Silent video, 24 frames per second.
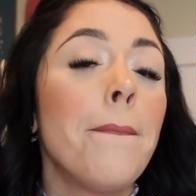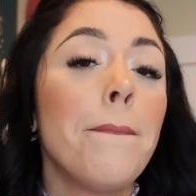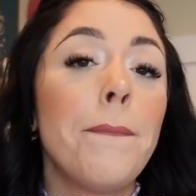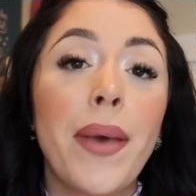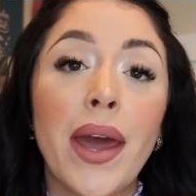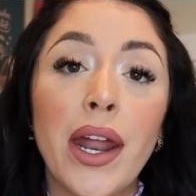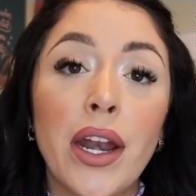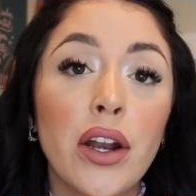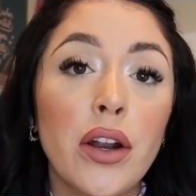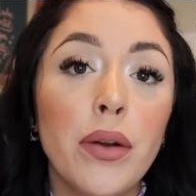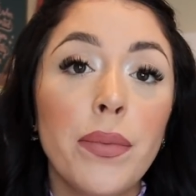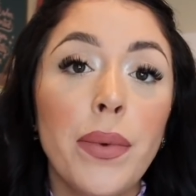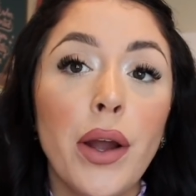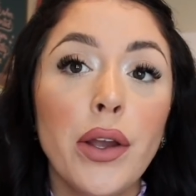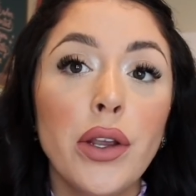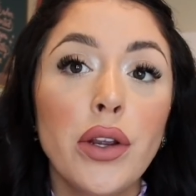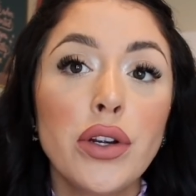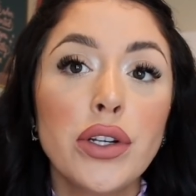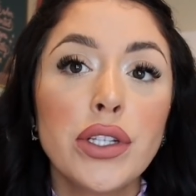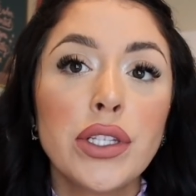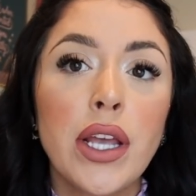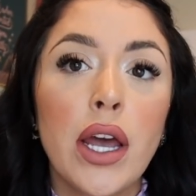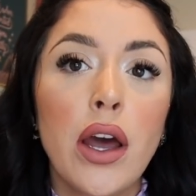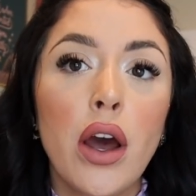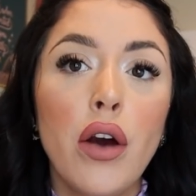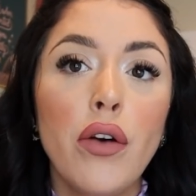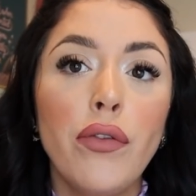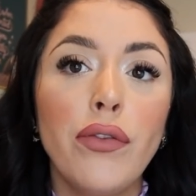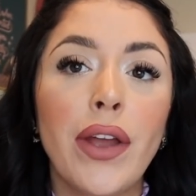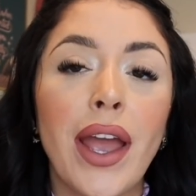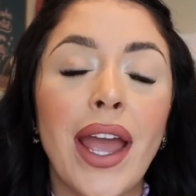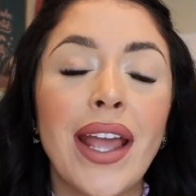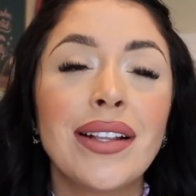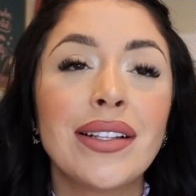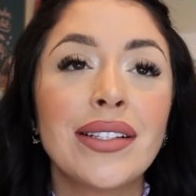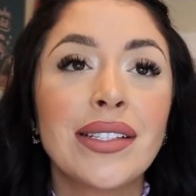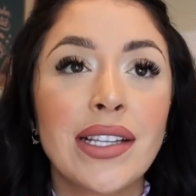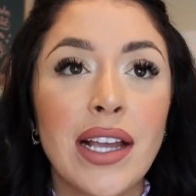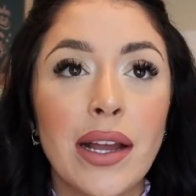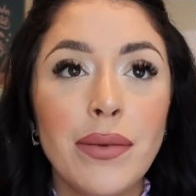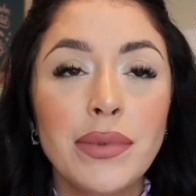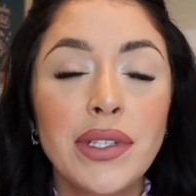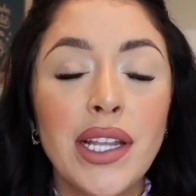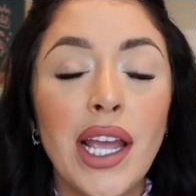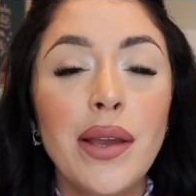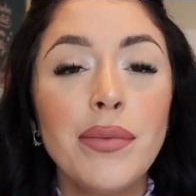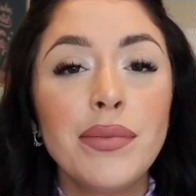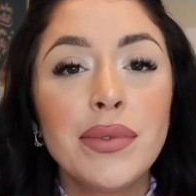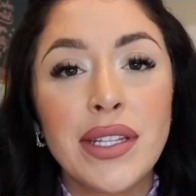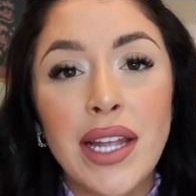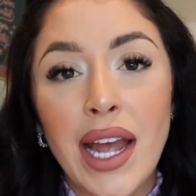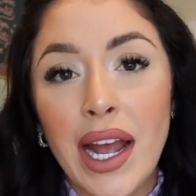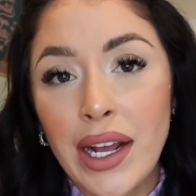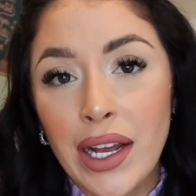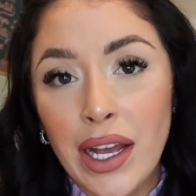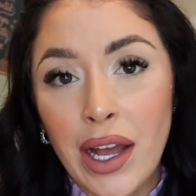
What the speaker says: better about yourself, and sometimes that